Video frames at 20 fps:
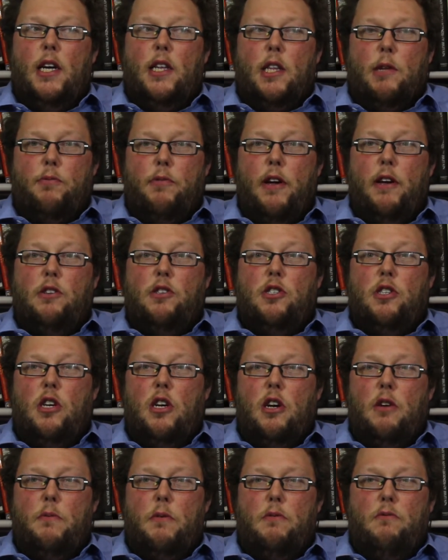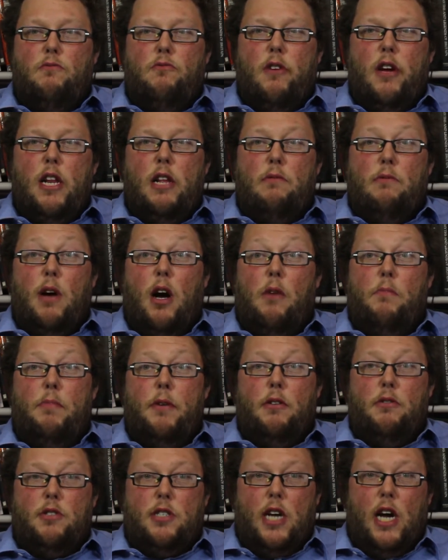The previous 2 have been really well
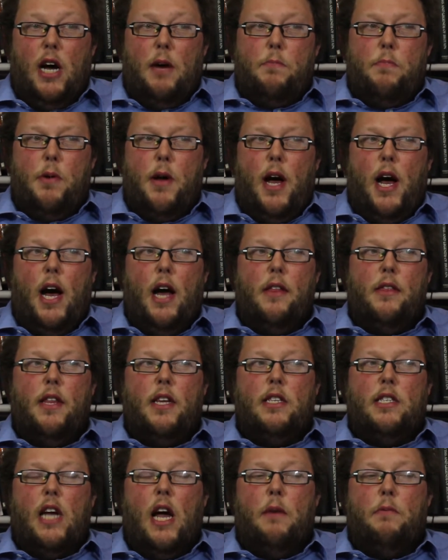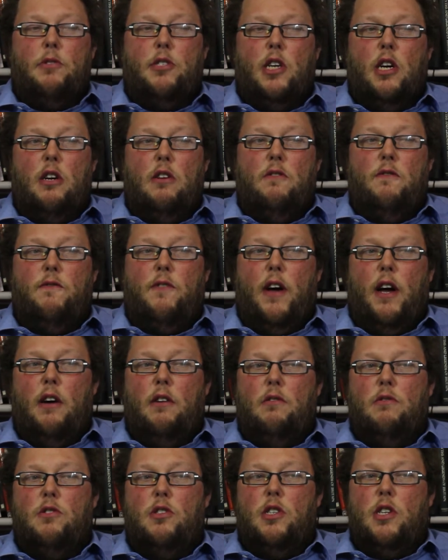built up, and this episode
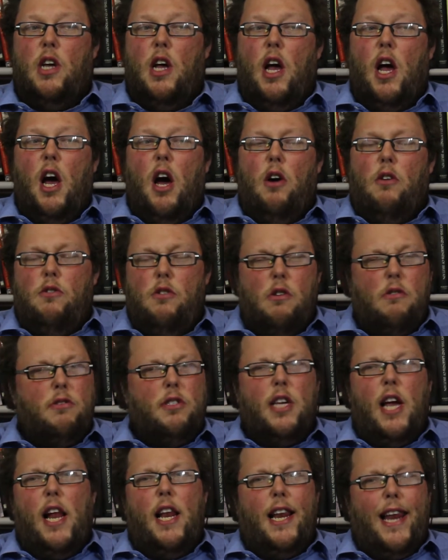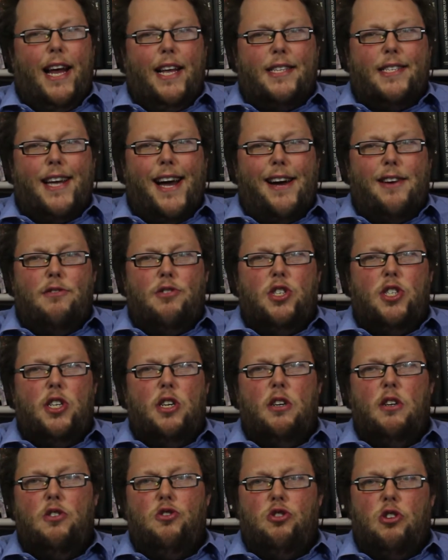felt, not saying let down, it was
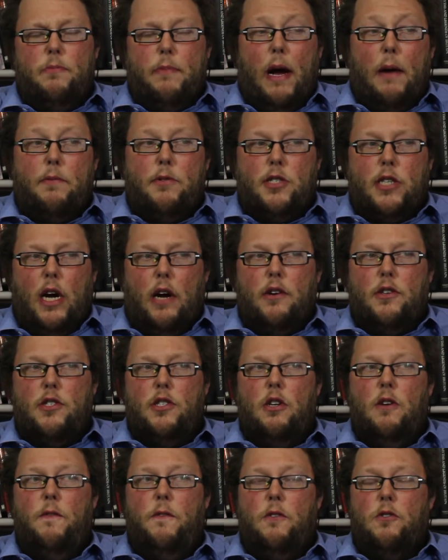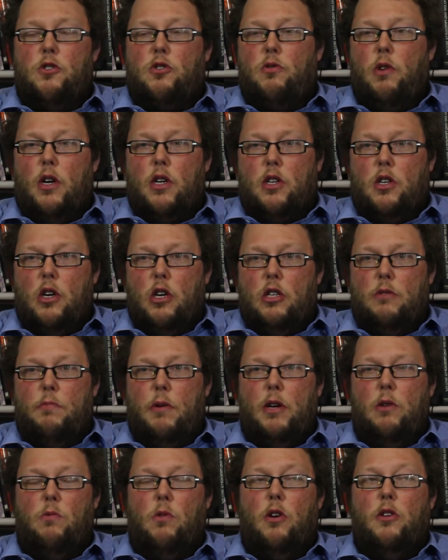still an enjoyable episode. I still thought it was quite good,
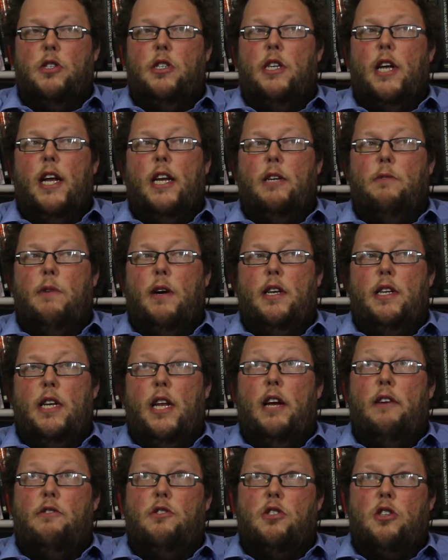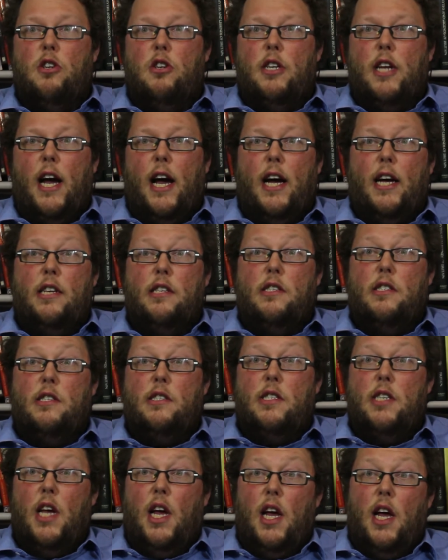but it wasn't anywhere near as good
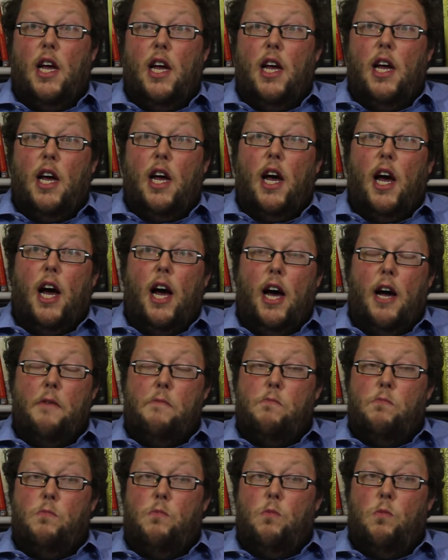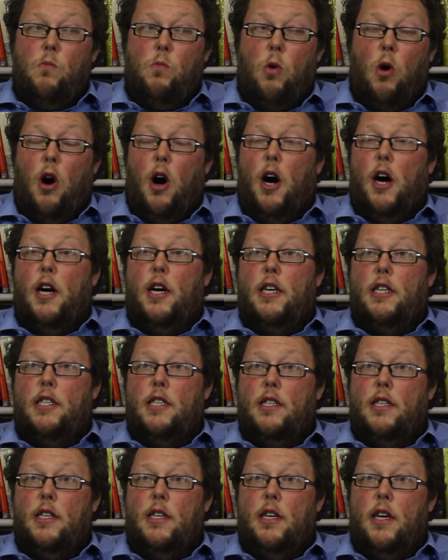as what I
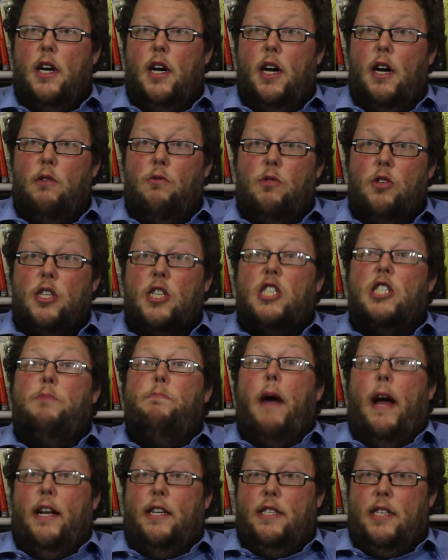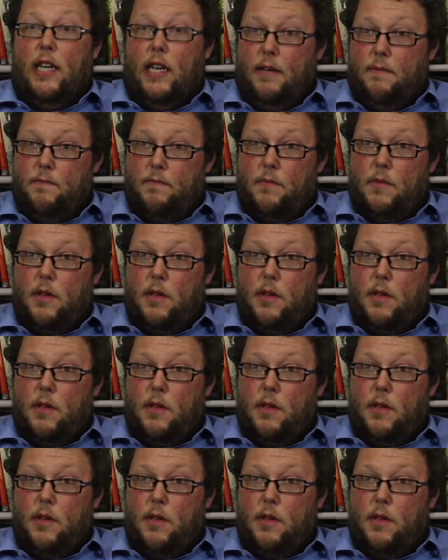was expecting.